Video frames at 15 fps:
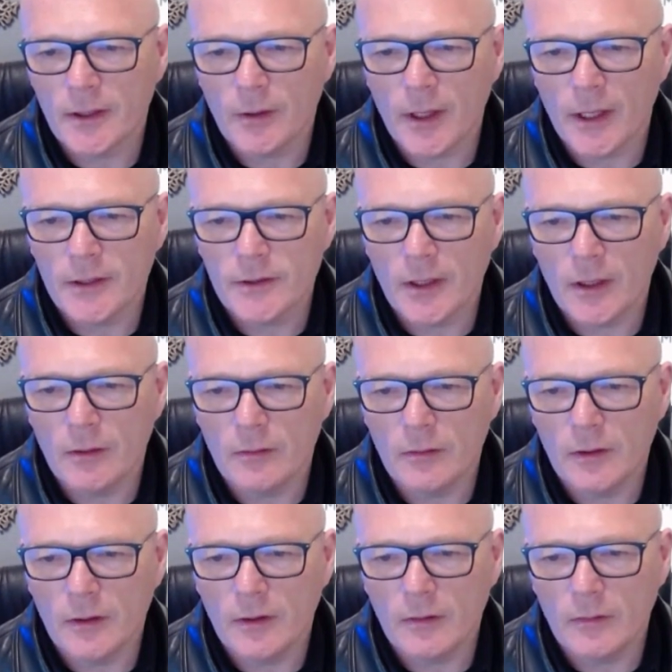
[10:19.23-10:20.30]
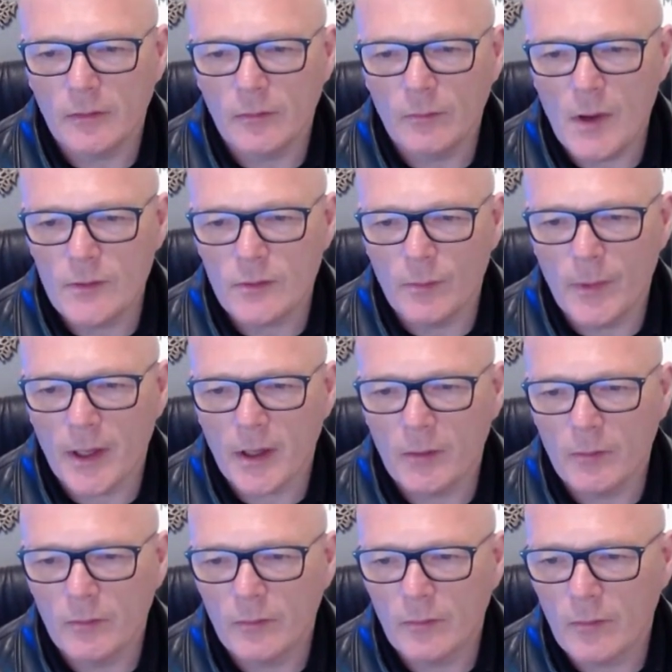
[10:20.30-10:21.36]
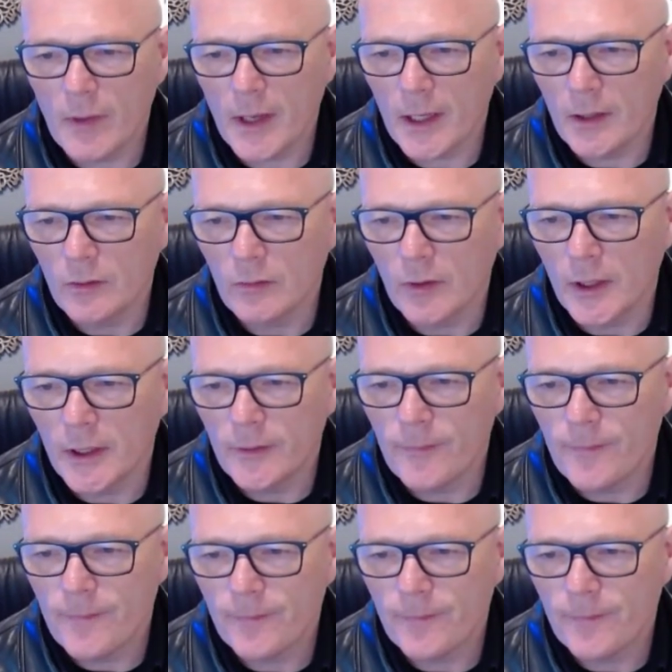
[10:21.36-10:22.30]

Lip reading: Okay, so might as well make it look right.